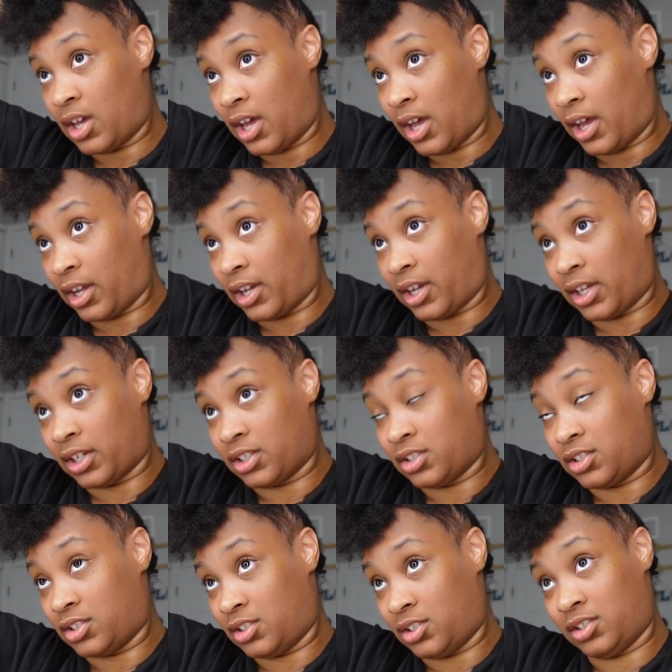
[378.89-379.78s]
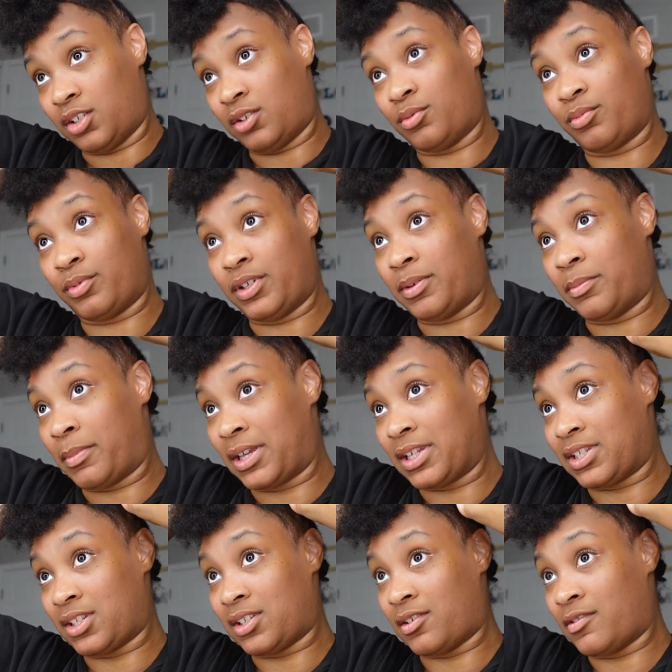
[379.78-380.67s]
I kind of just dealt with it
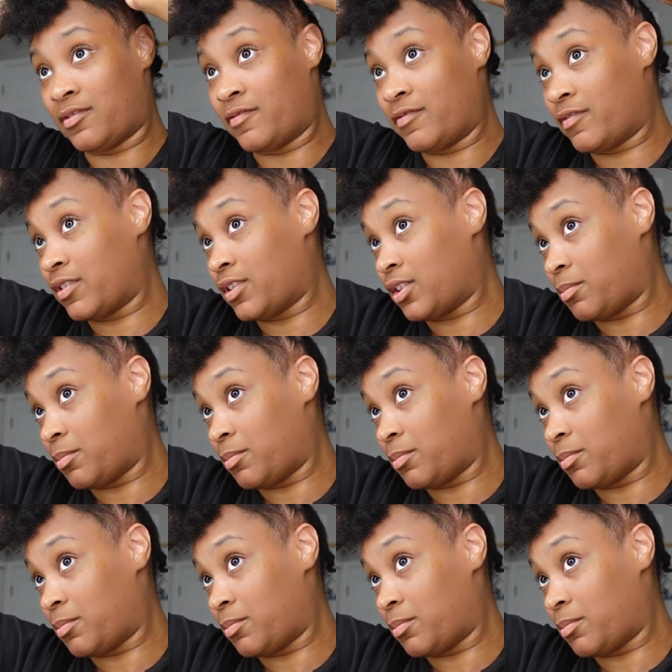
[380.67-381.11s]
myself,